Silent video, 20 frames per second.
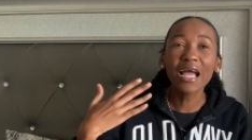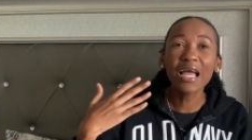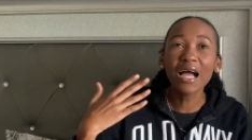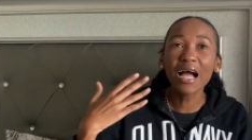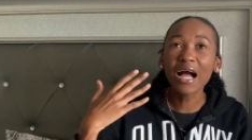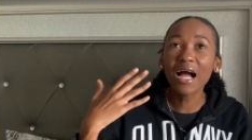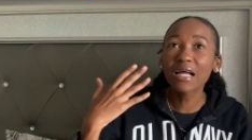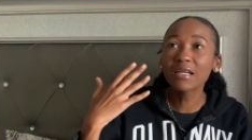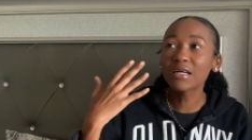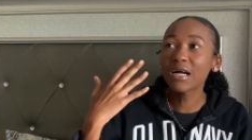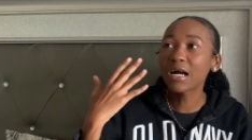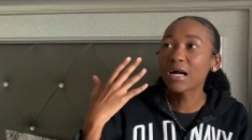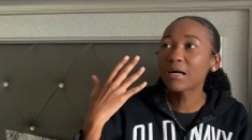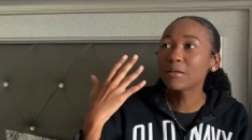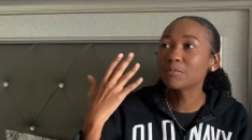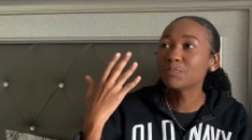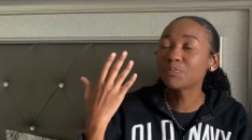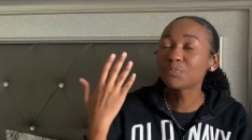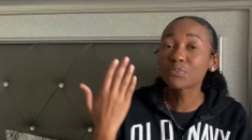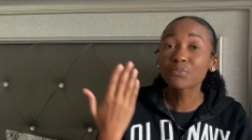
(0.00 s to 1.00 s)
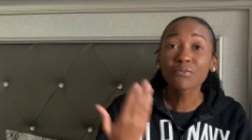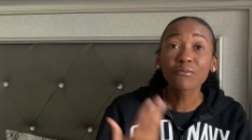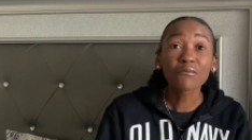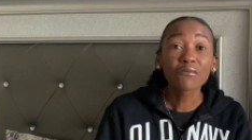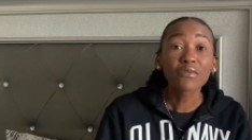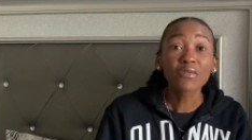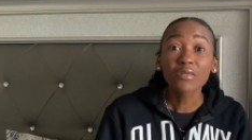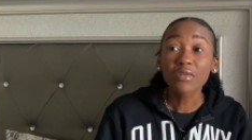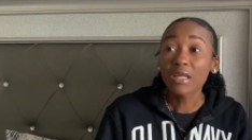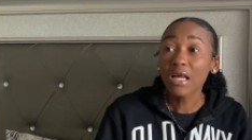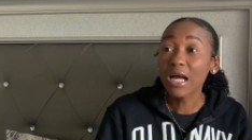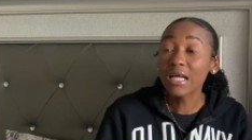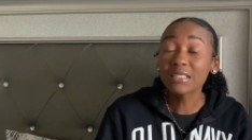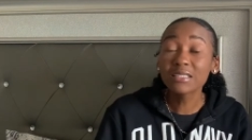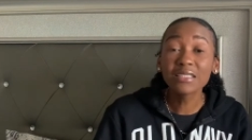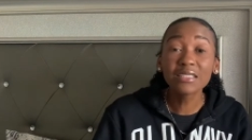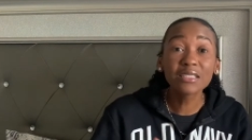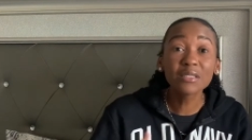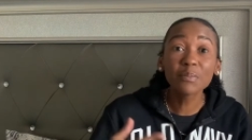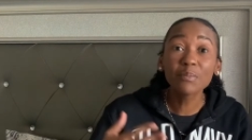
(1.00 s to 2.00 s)
uh, um
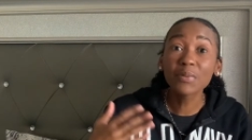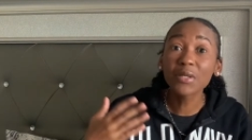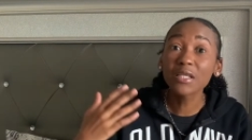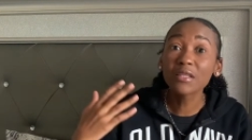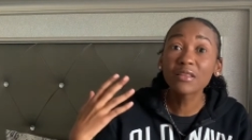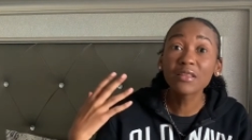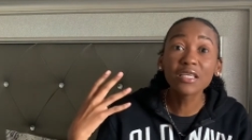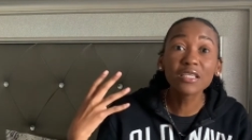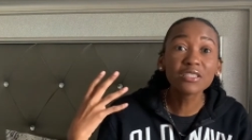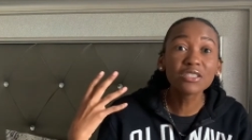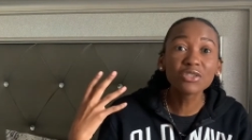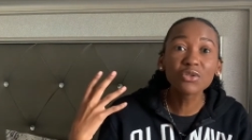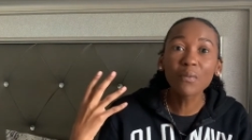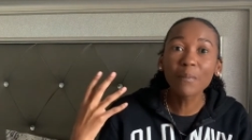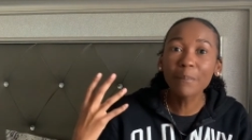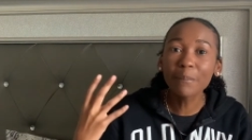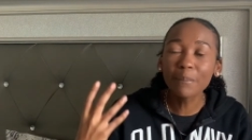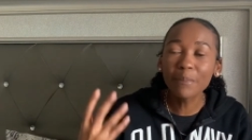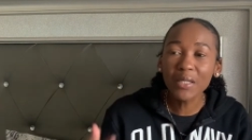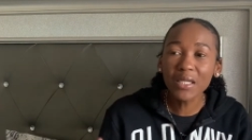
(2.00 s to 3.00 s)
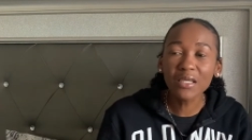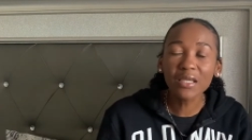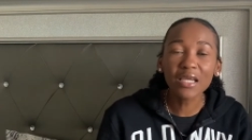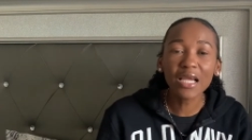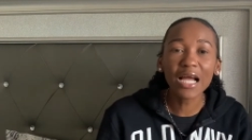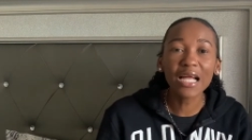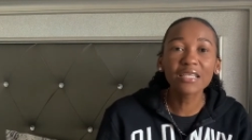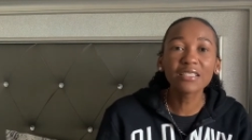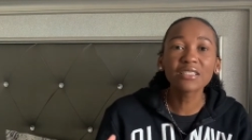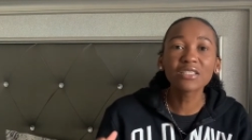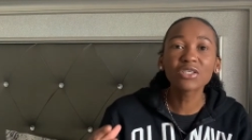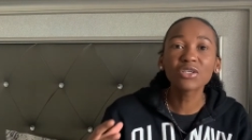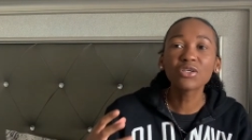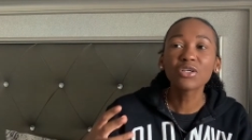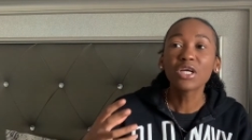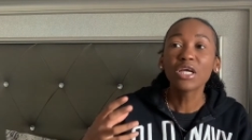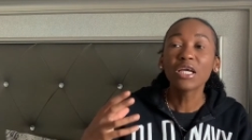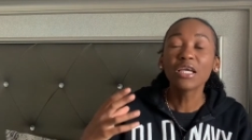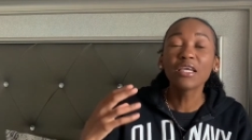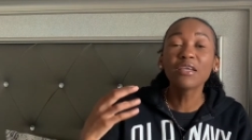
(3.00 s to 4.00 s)
anticipate things to be and
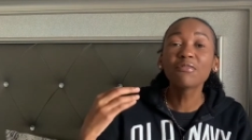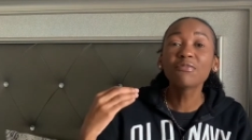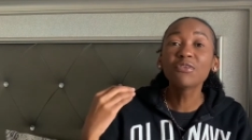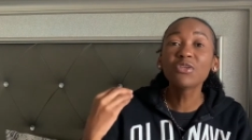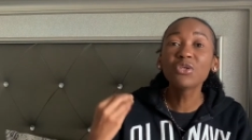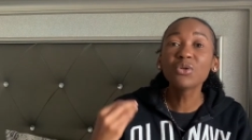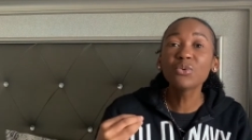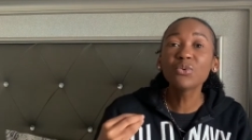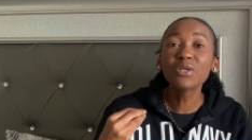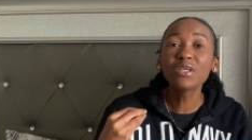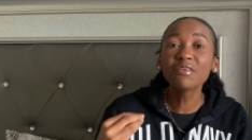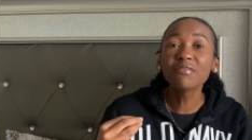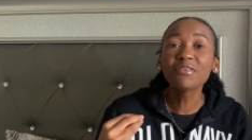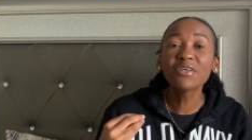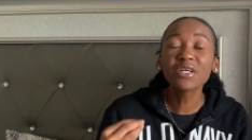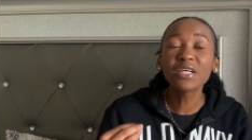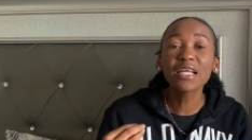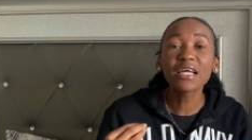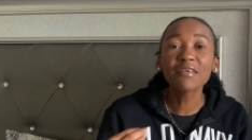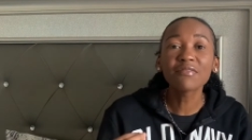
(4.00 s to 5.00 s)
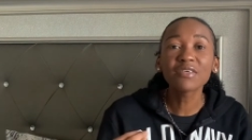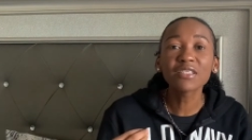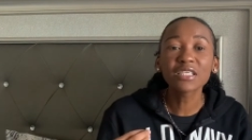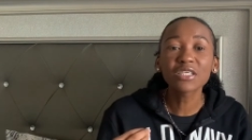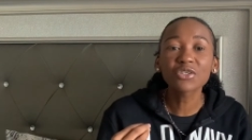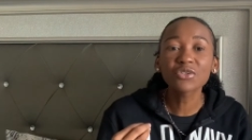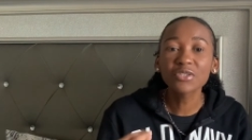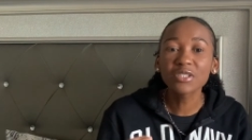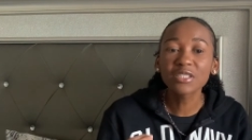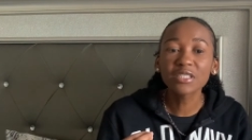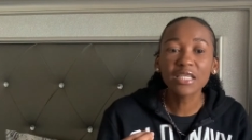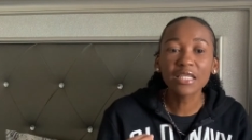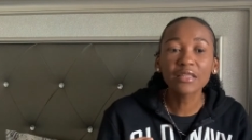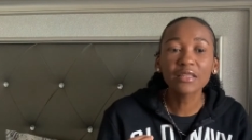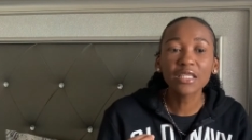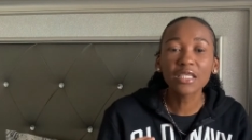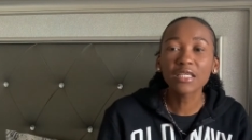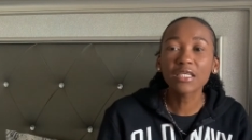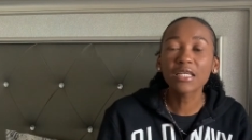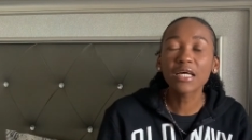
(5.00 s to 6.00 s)
so if you live your life as a christian
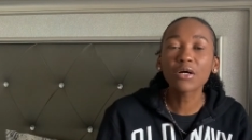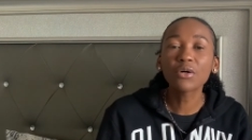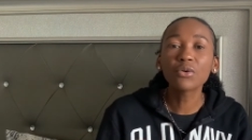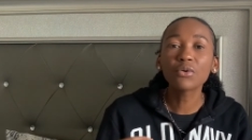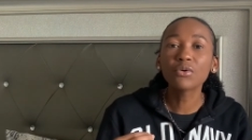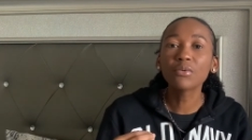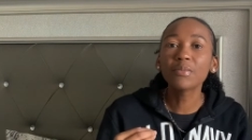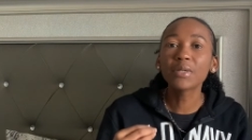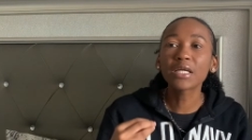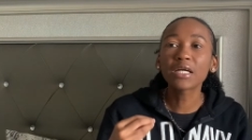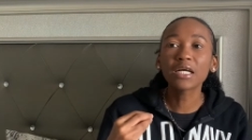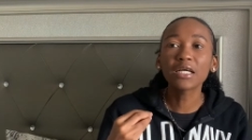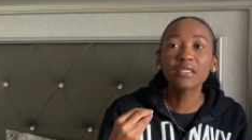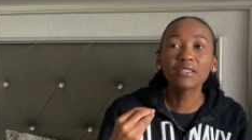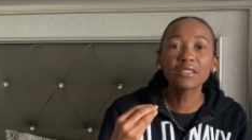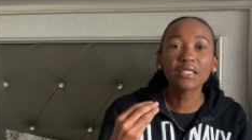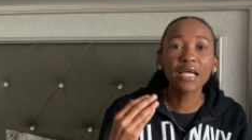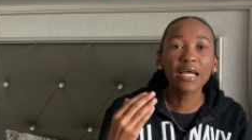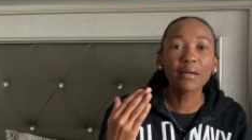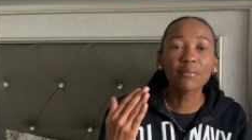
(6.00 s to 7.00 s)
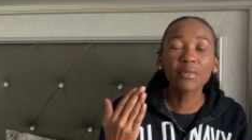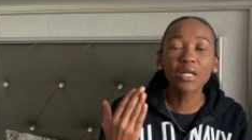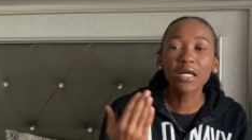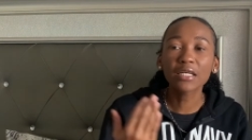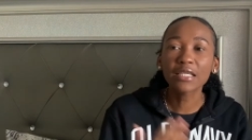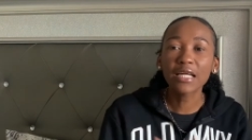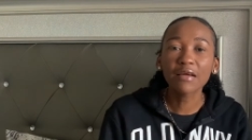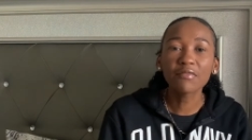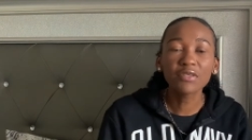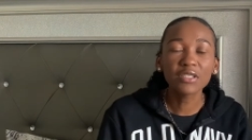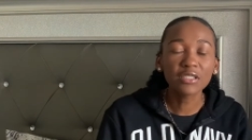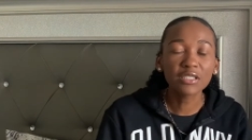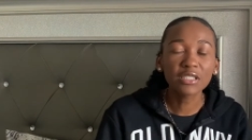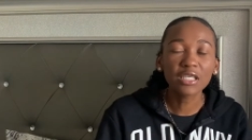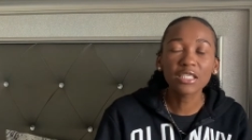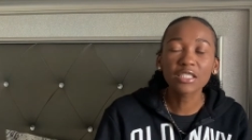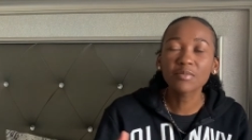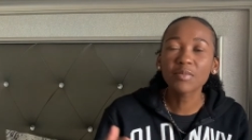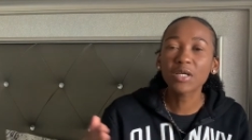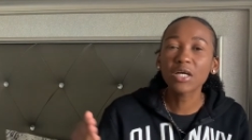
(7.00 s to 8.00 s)
thinking that oh because i am not having
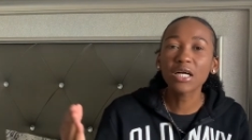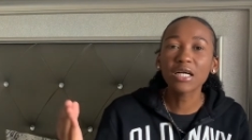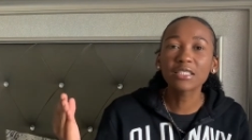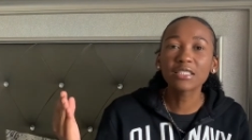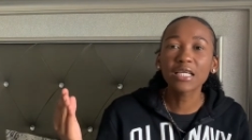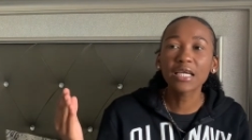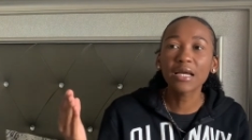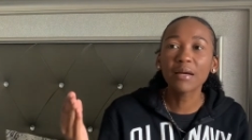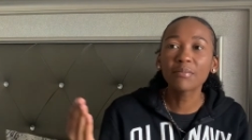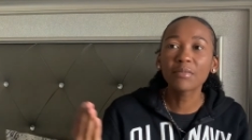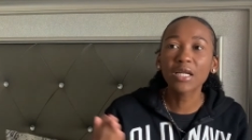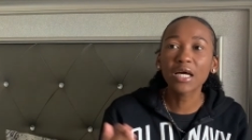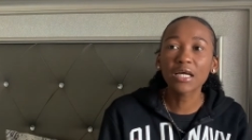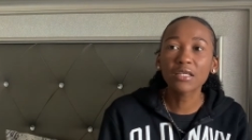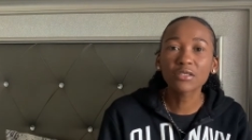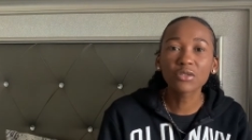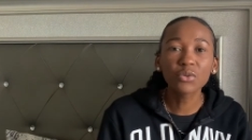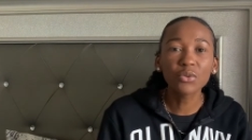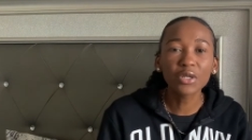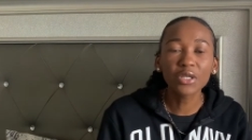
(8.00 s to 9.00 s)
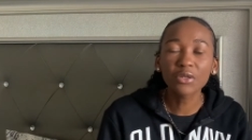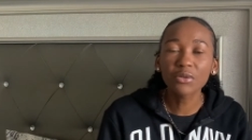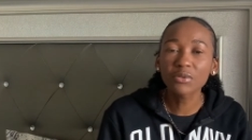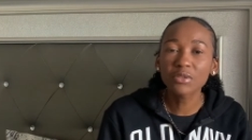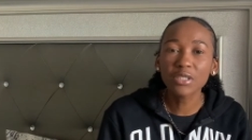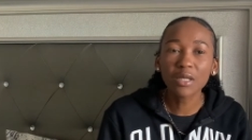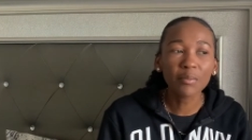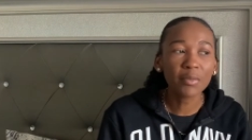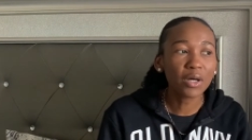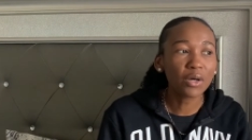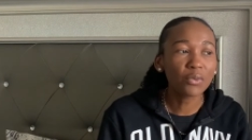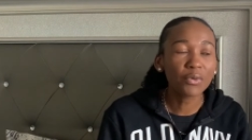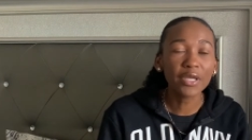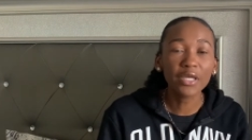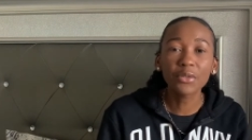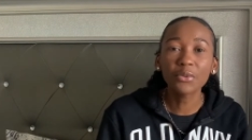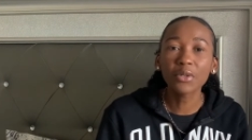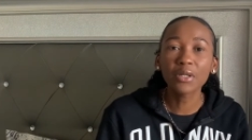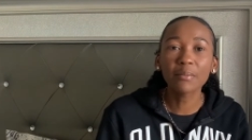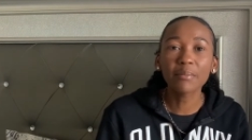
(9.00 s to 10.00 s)
sex because i am not going out of my way
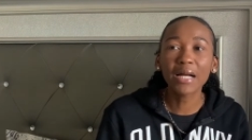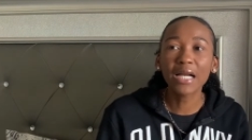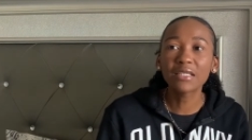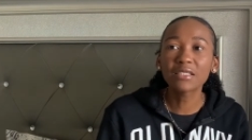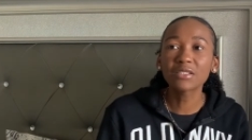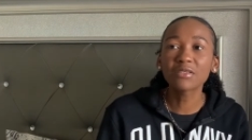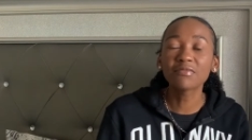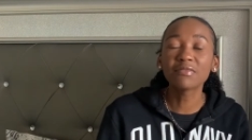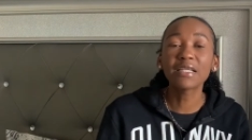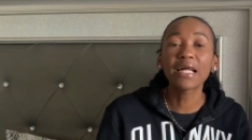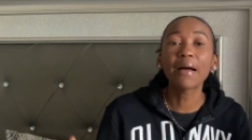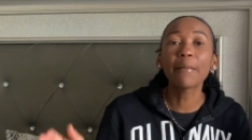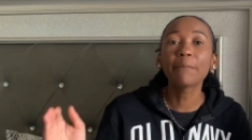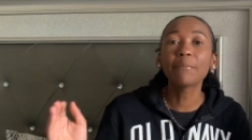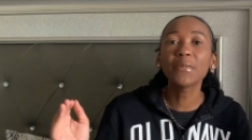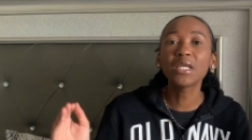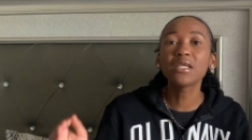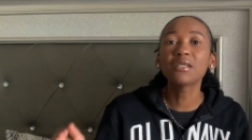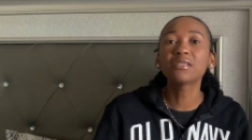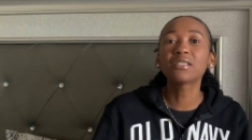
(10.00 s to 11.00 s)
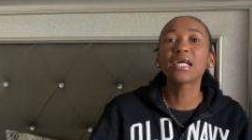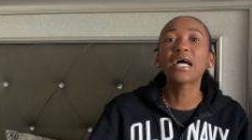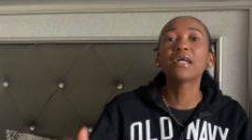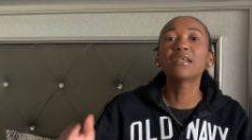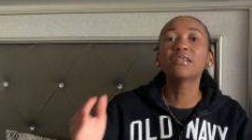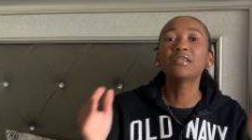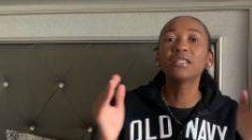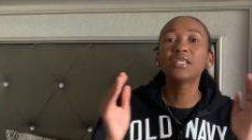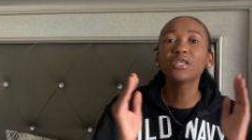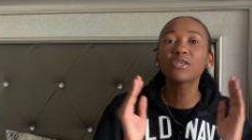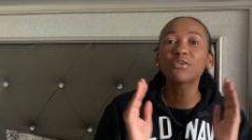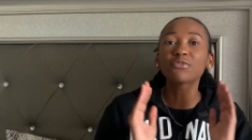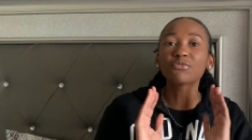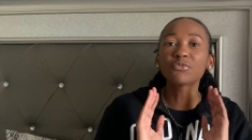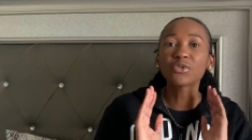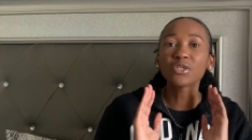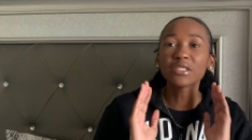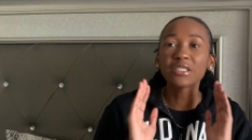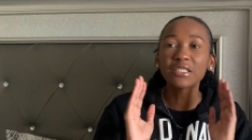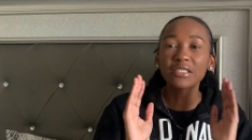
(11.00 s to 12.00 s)
doing bad stuff that means that
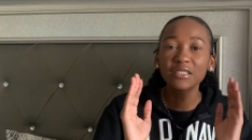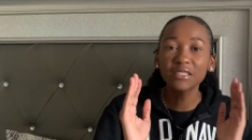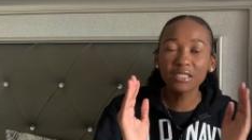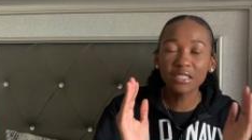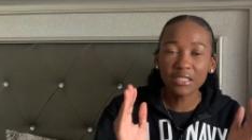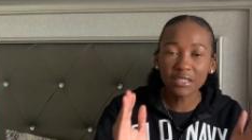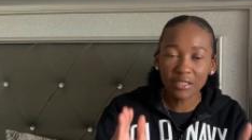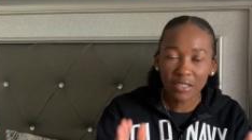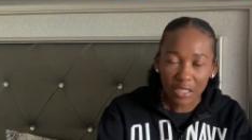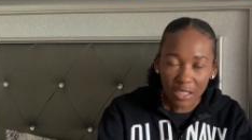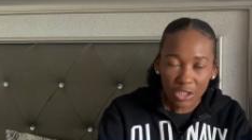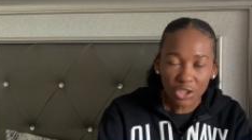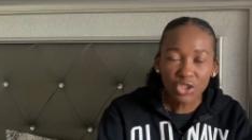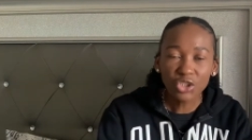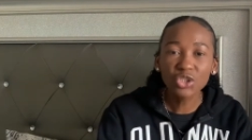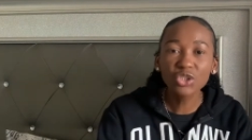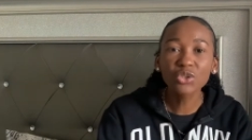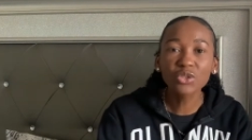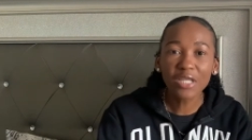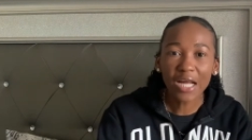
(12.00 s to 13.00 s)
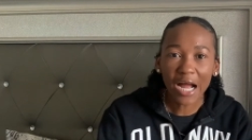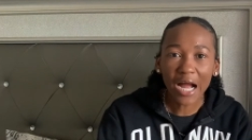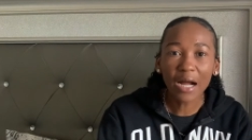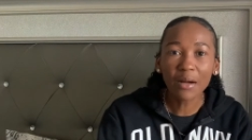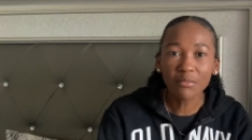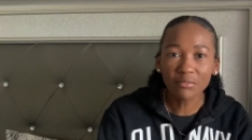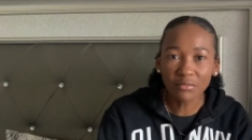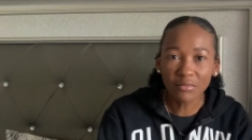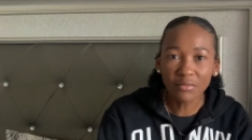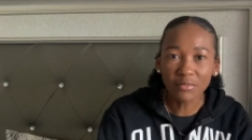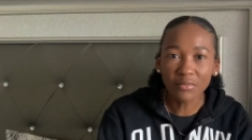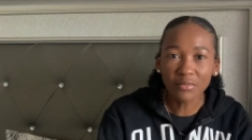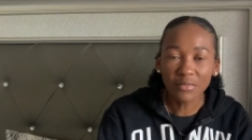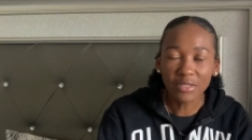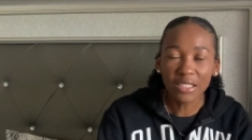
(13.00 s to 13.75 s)
therefore this thing should happen